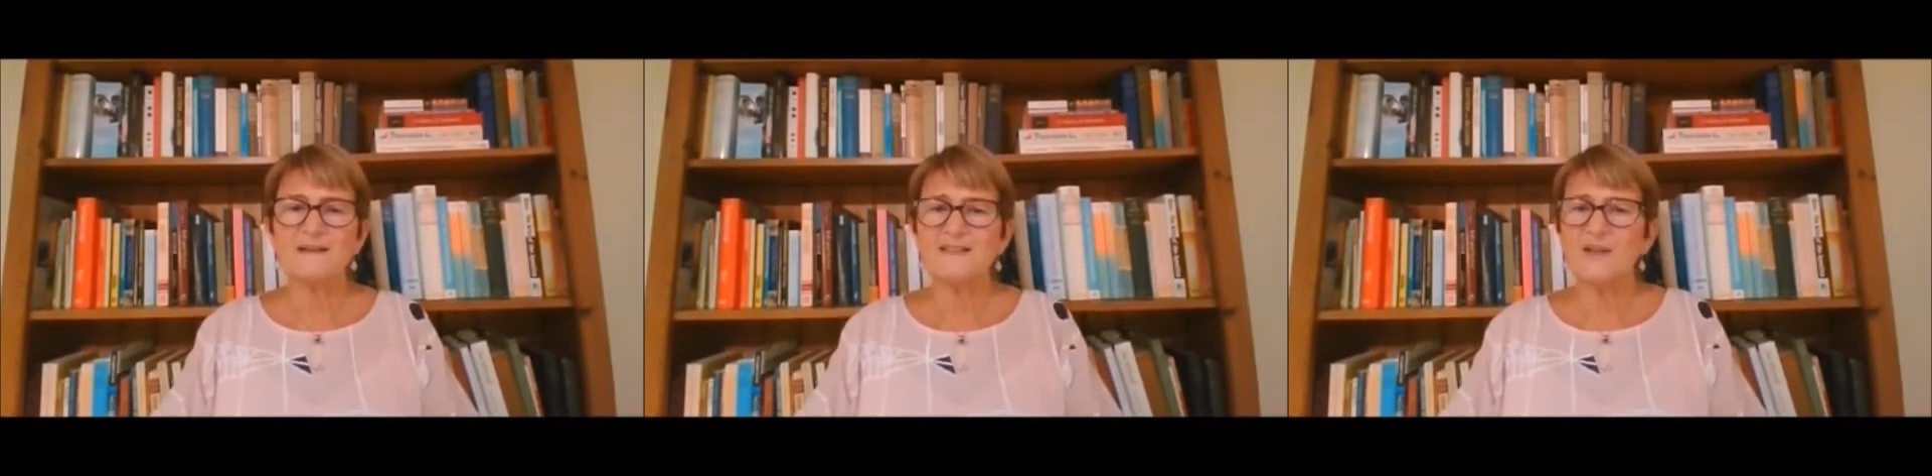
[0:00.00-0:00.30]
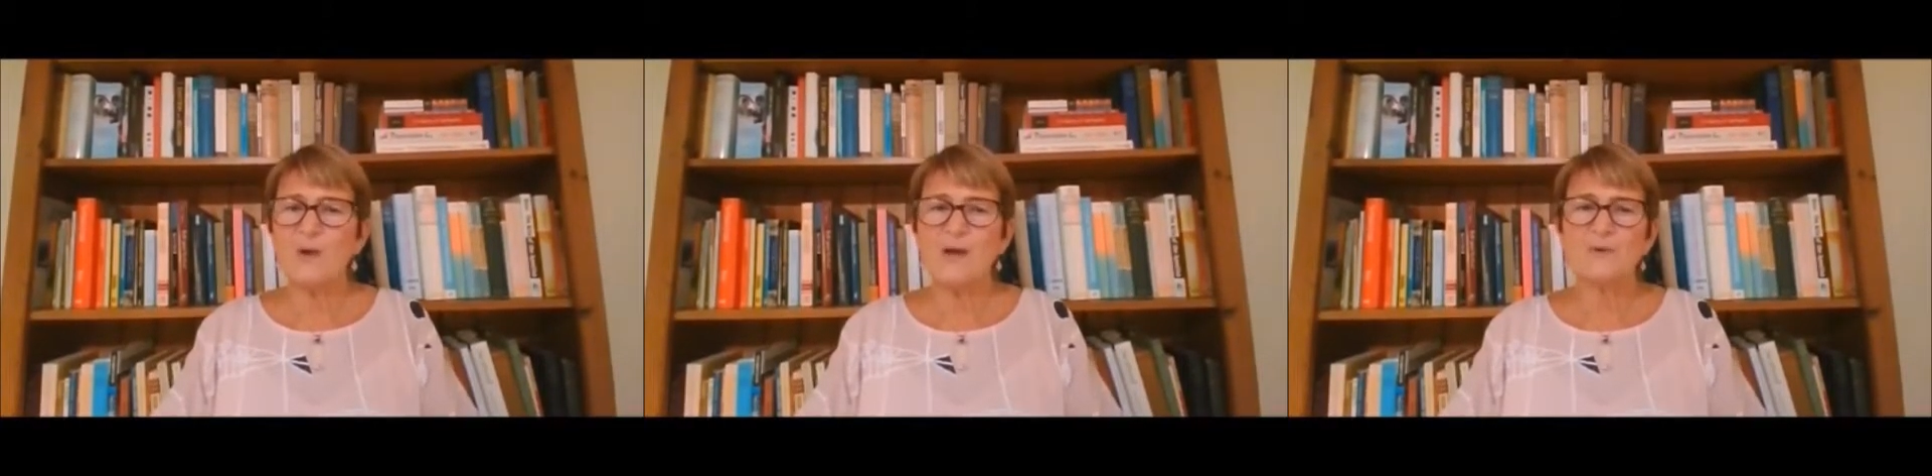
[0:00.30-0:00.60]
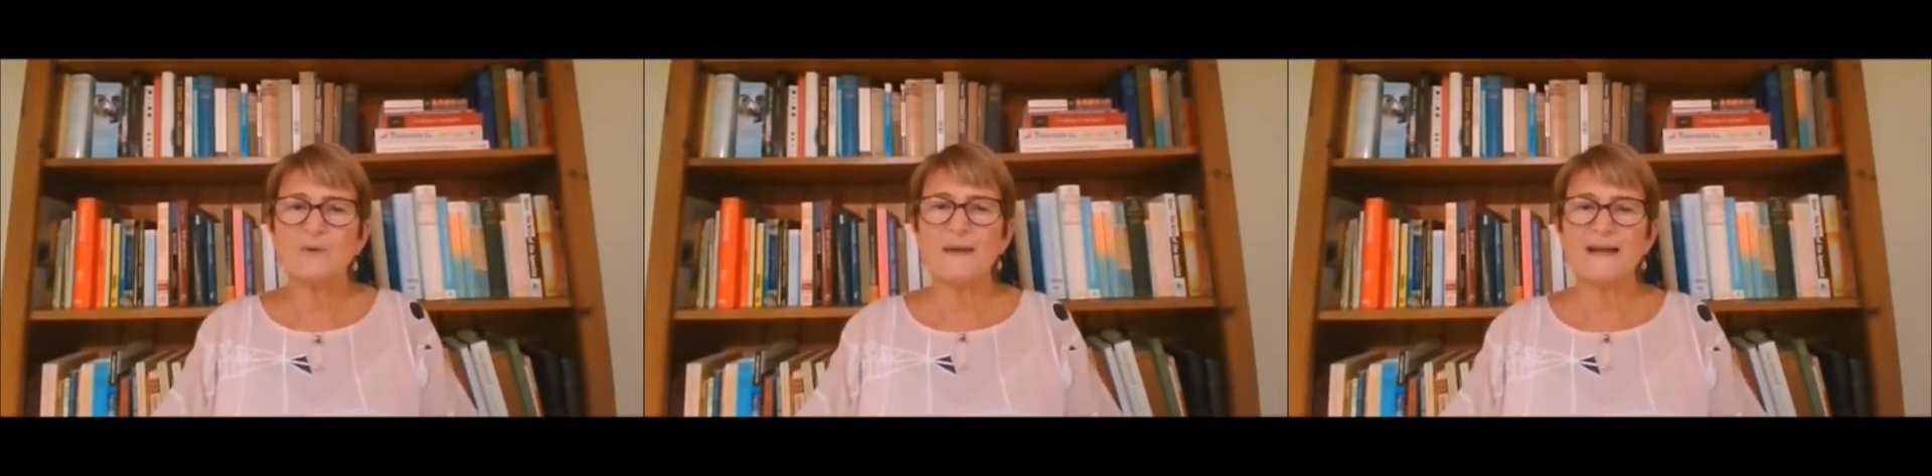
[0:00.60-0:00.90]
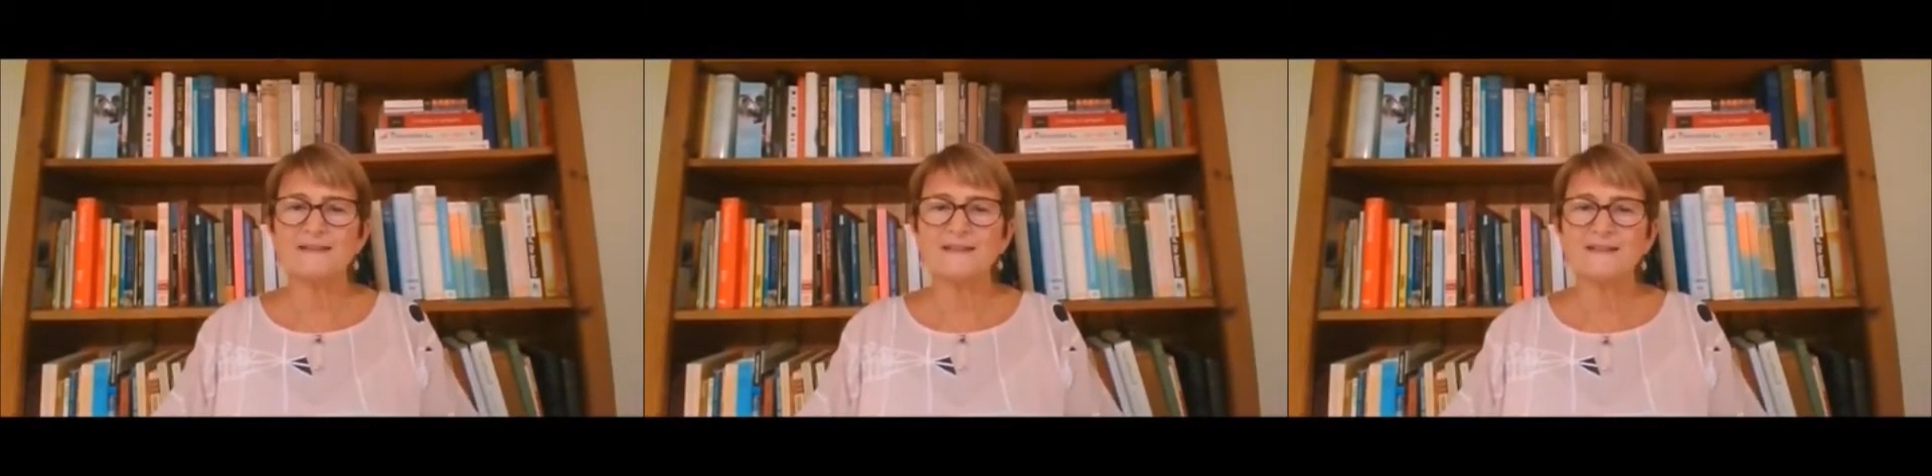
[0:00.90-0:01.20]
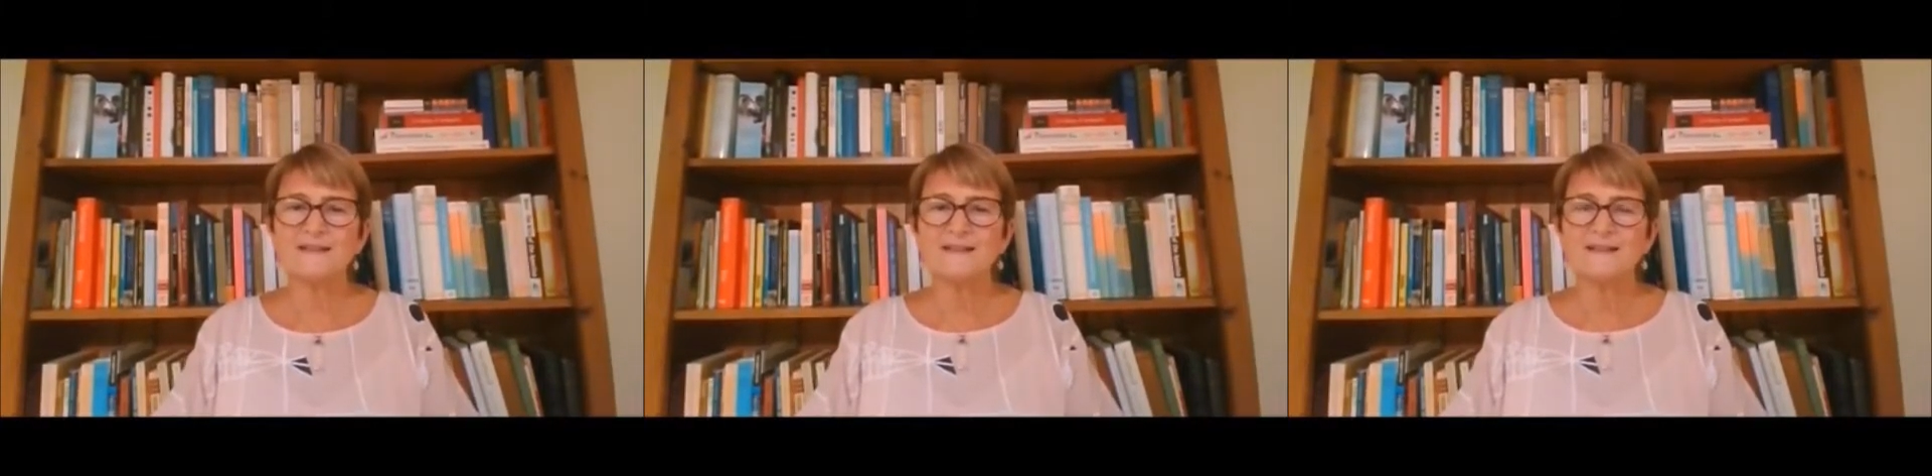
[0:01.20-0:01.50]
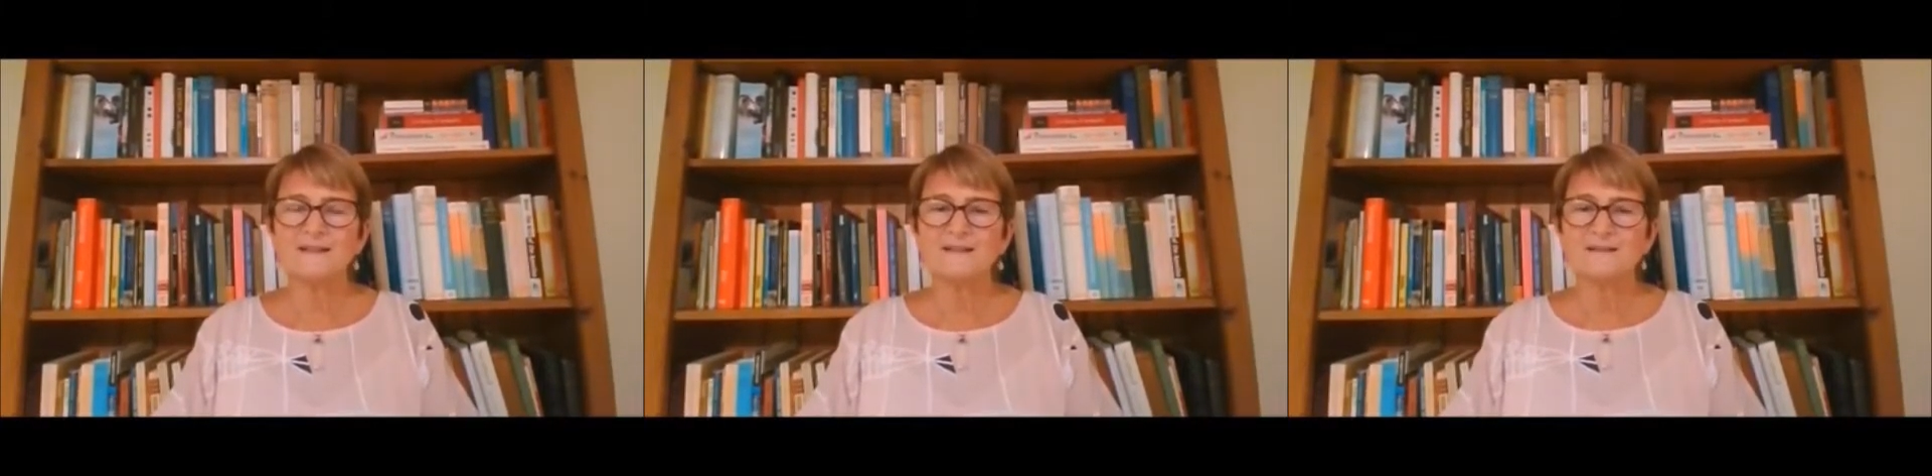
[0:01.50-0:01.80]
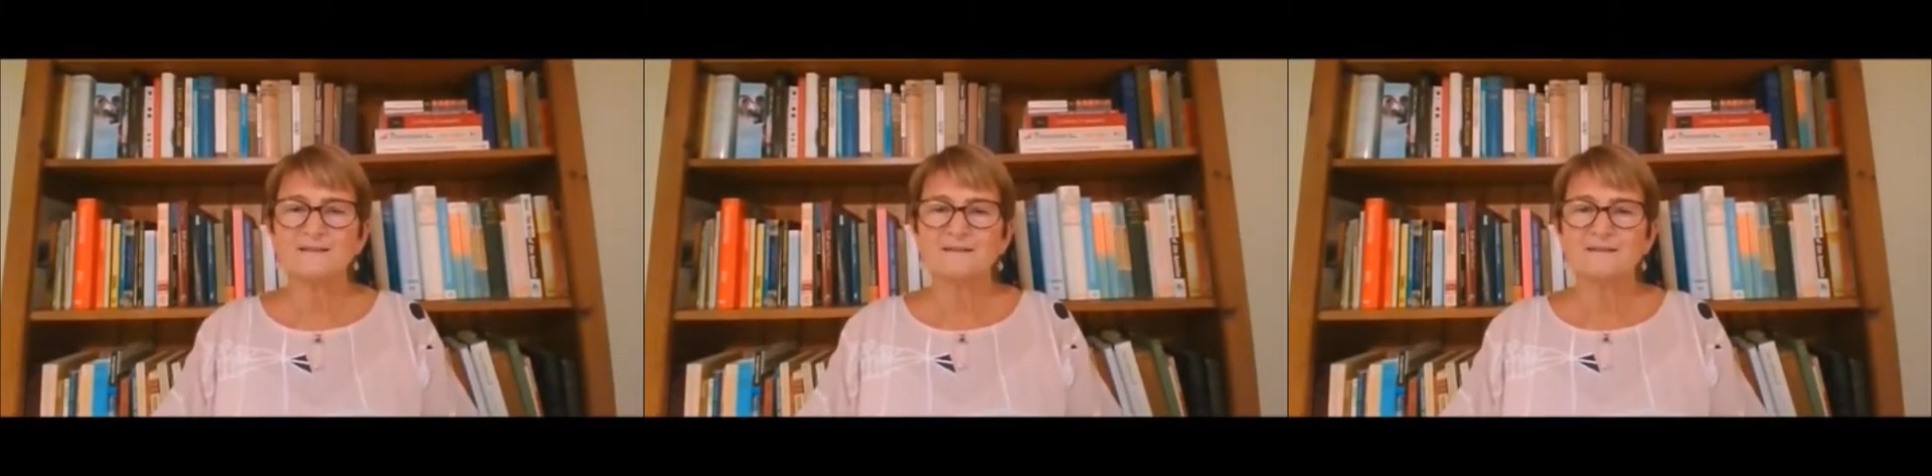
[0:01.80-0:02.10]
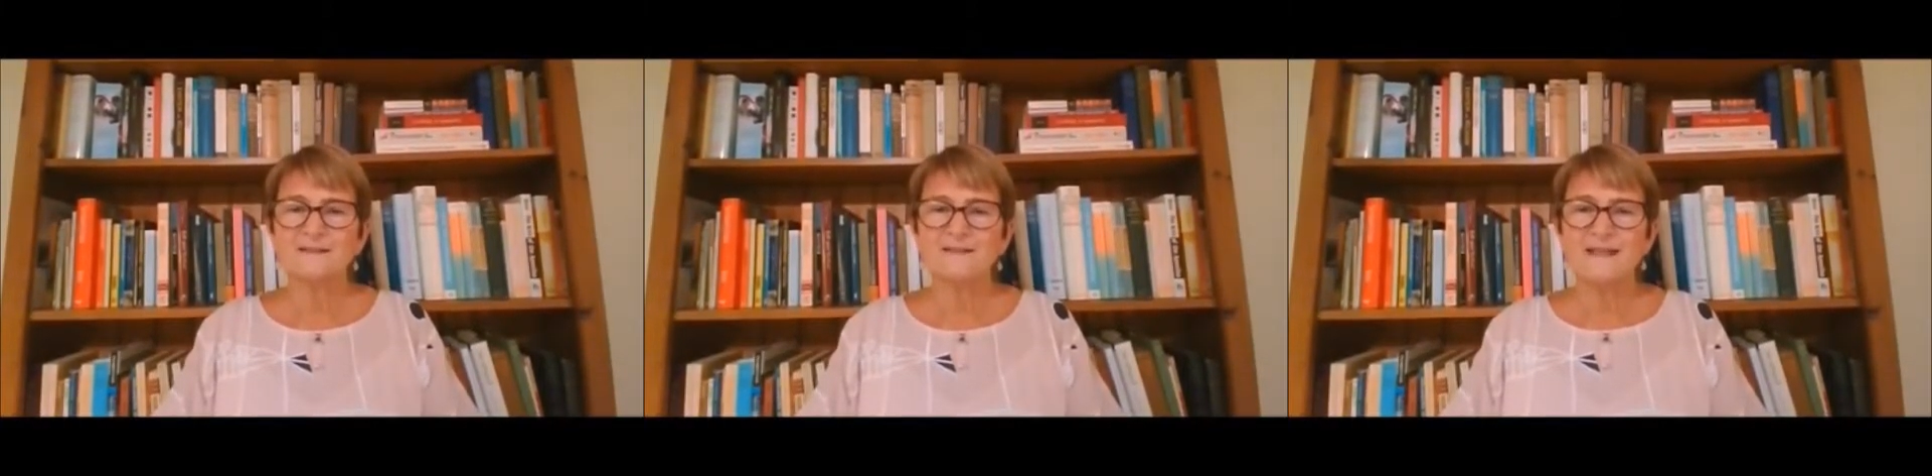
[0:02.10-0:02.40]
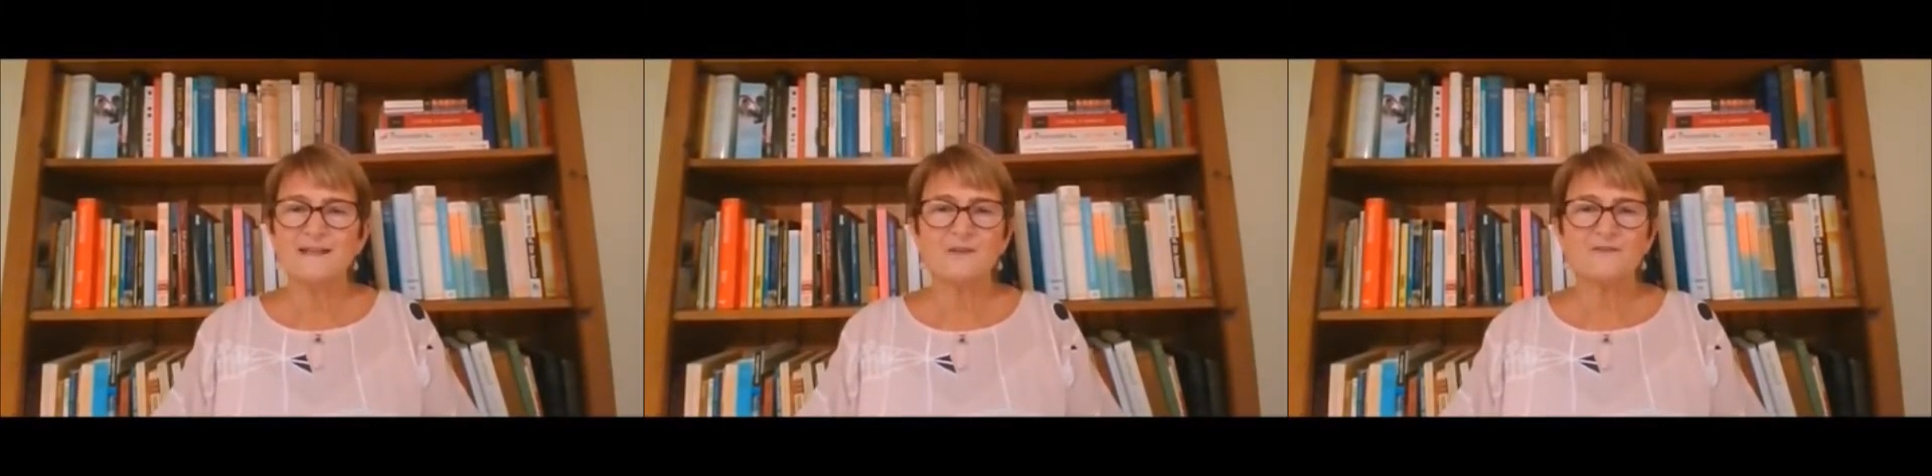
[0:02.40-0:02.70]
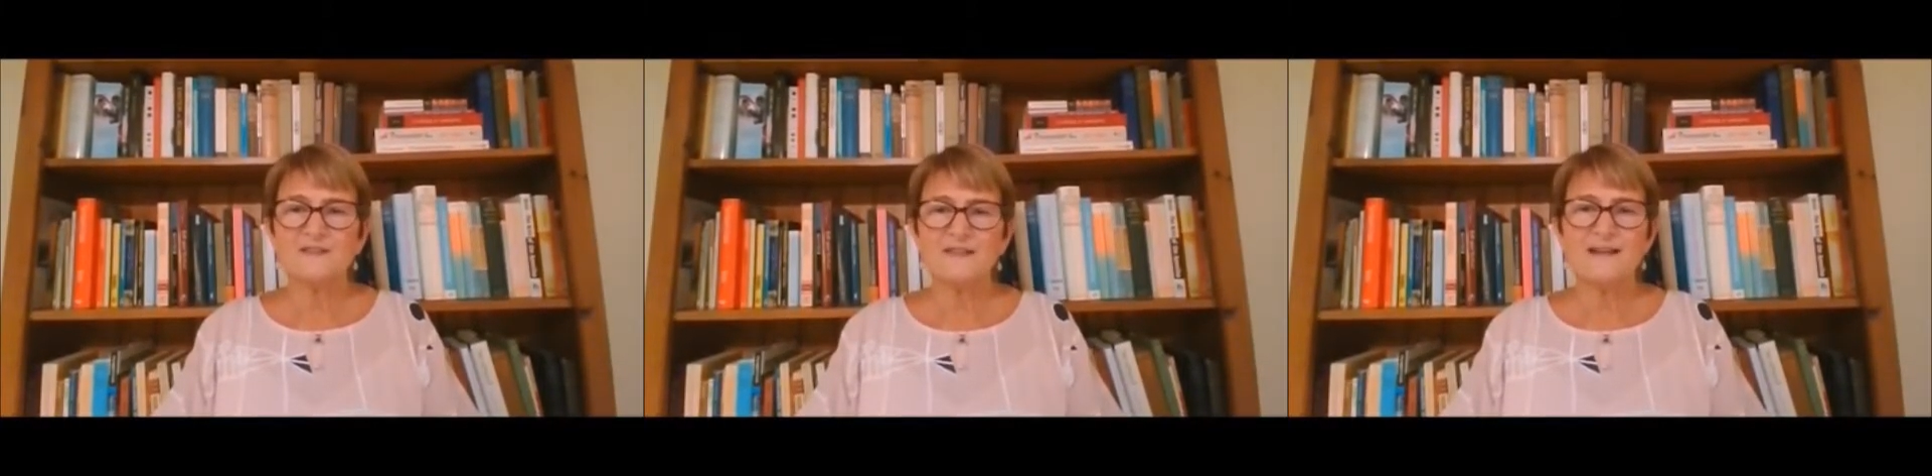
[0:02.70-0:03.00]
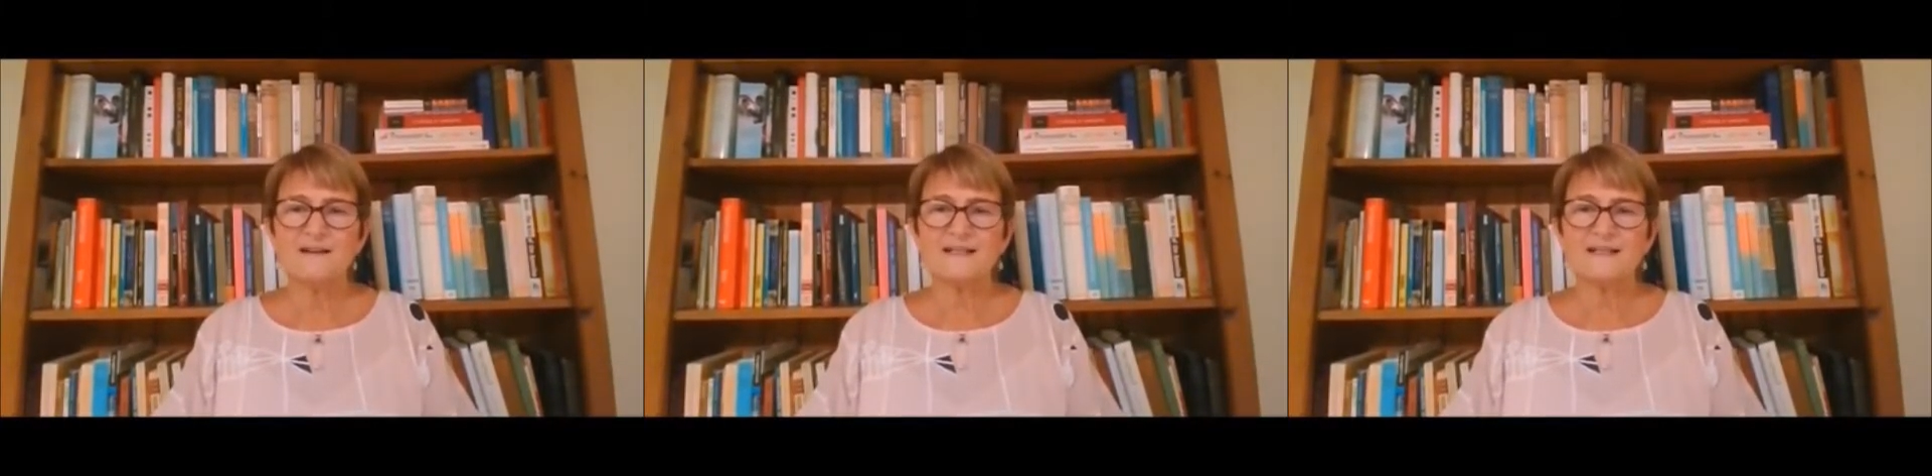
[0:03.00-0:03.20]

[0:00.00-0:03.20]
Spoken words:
as though I were a bandit? Day after day